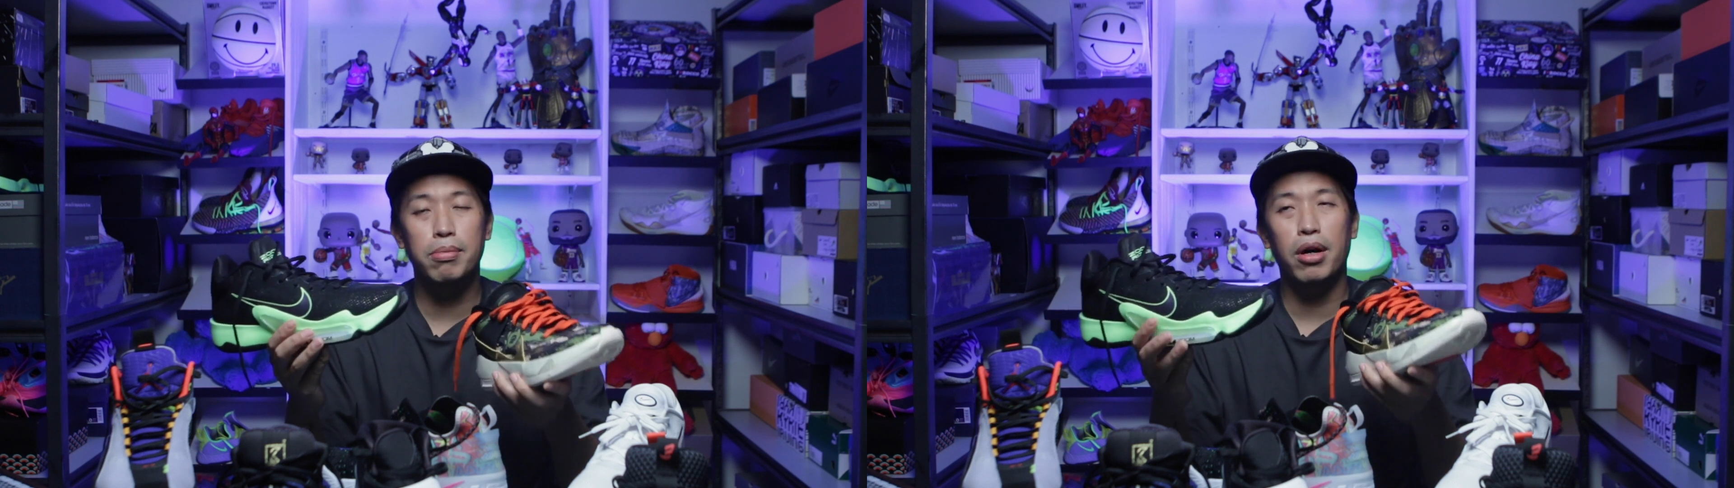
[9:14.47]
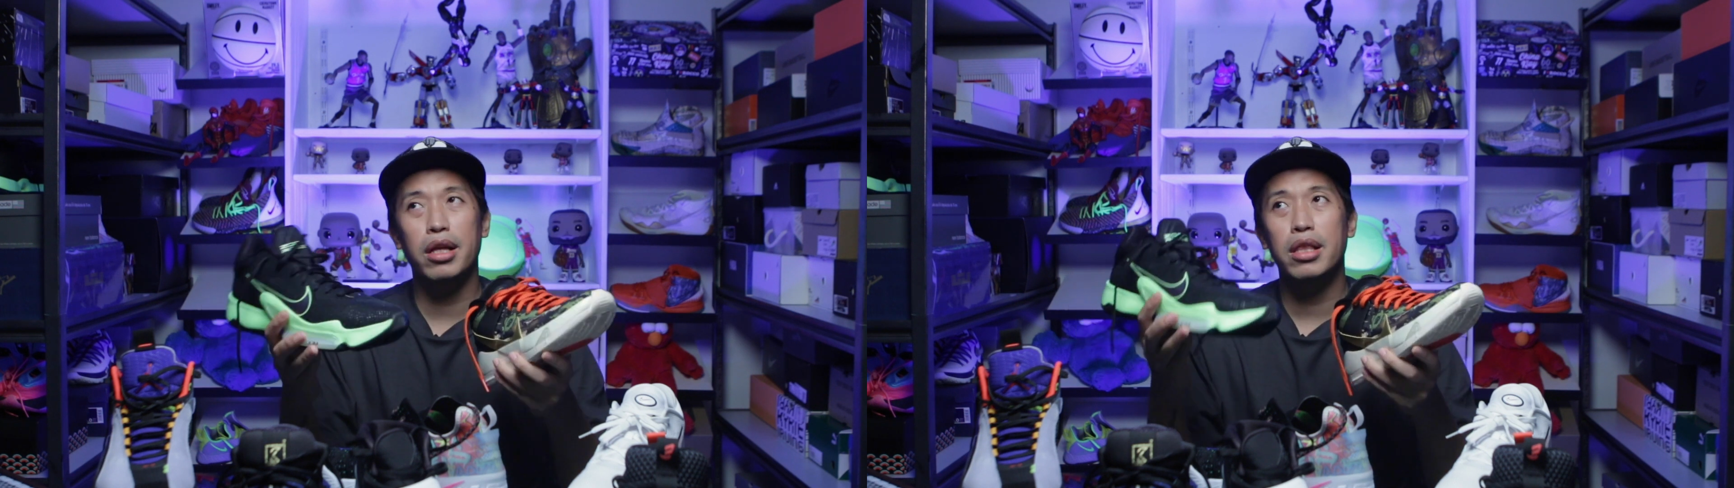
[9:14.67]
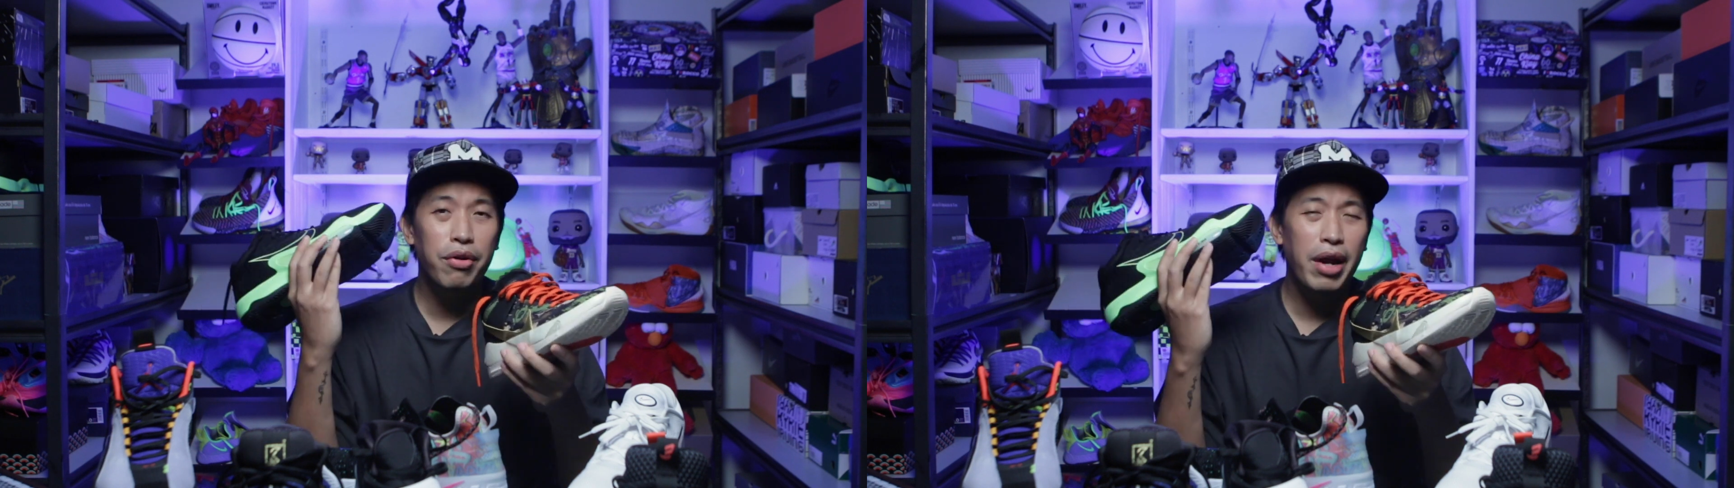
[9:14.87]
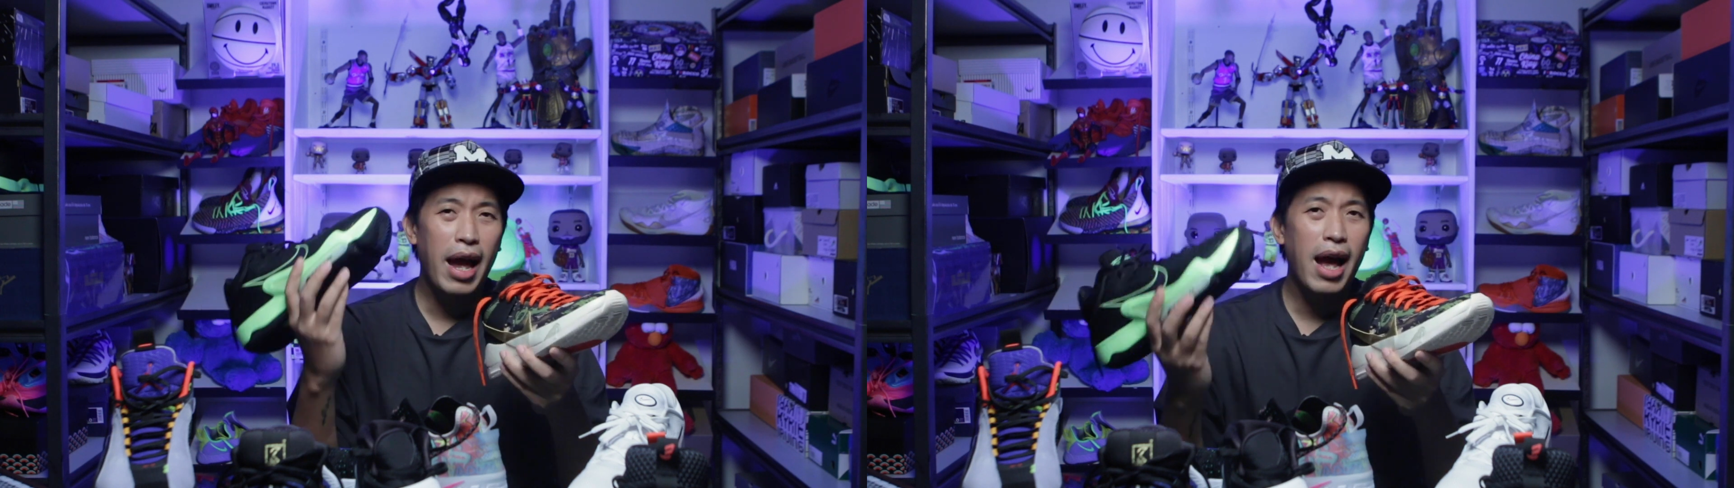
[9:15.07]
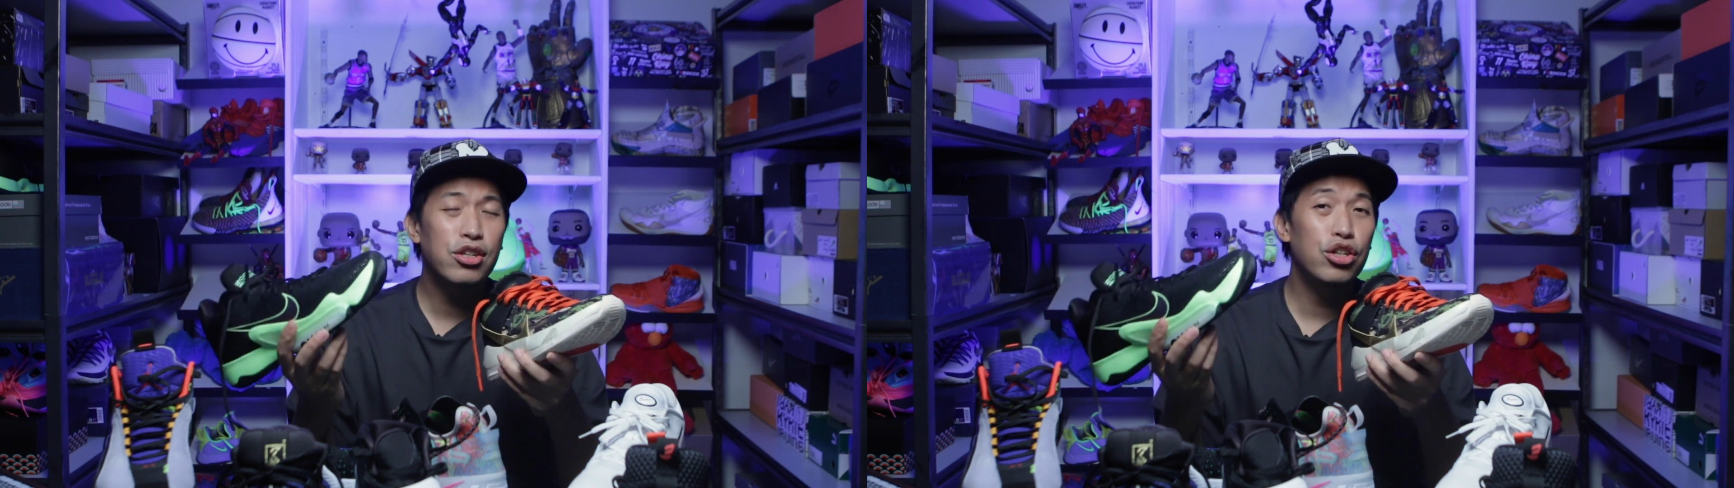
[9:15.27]
but the
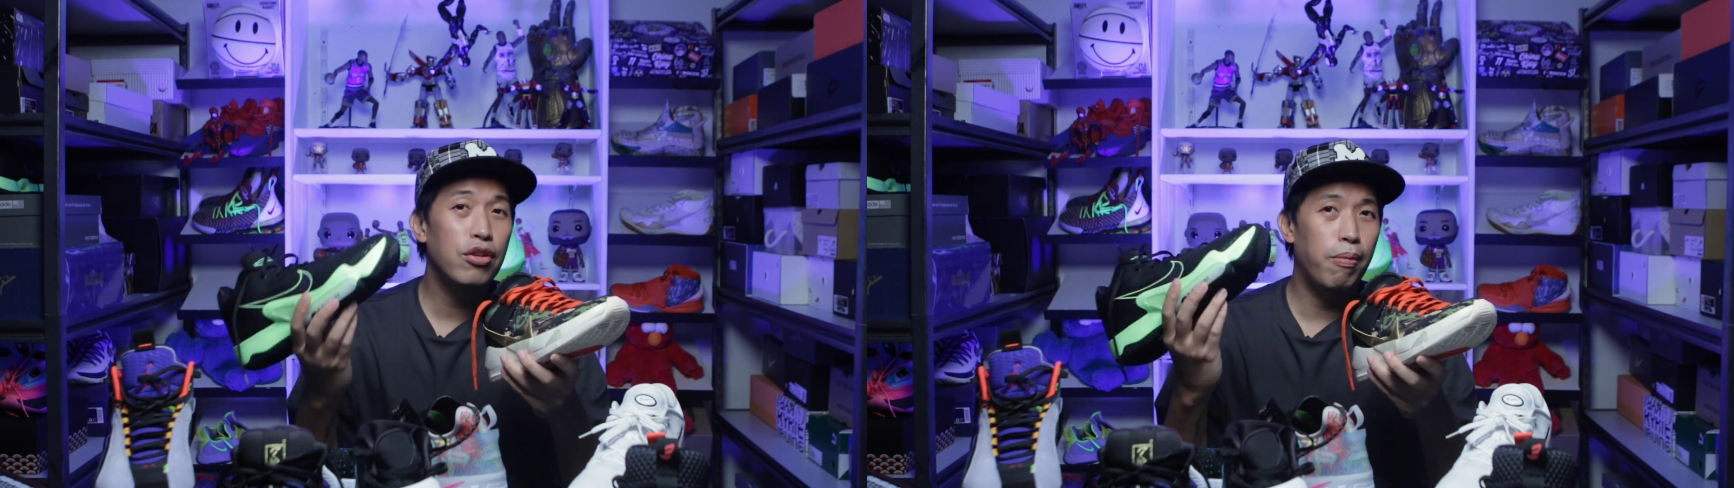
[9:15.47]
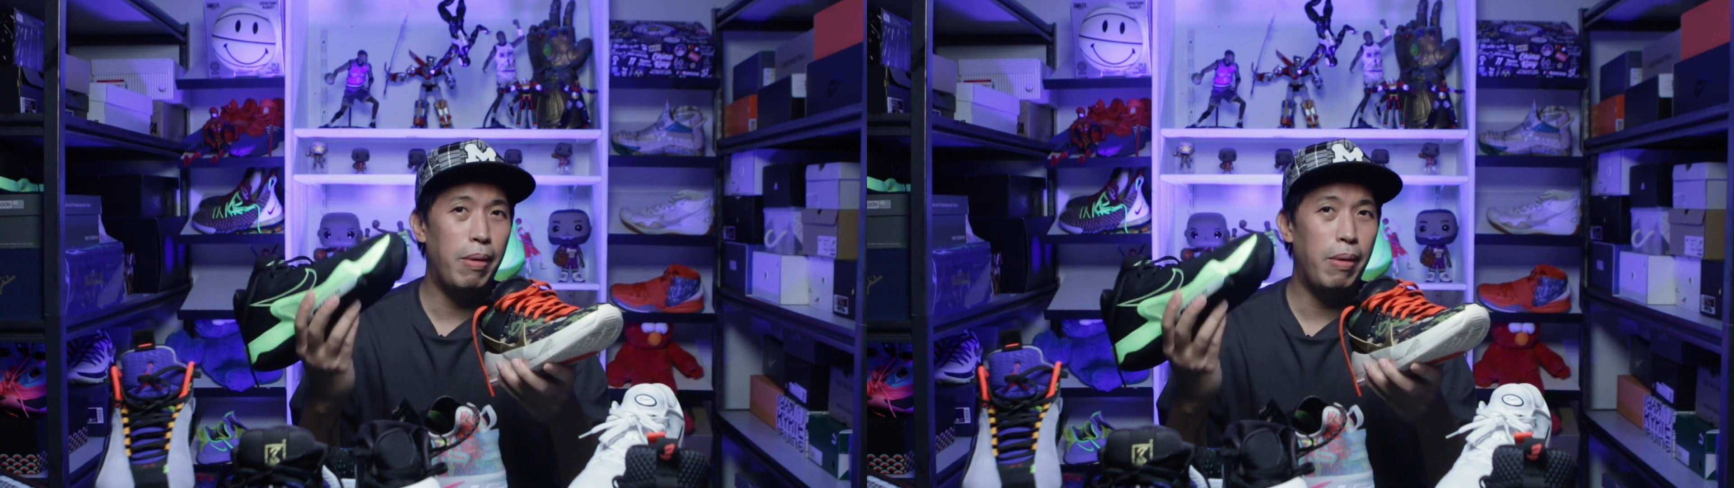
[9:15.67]
reaction of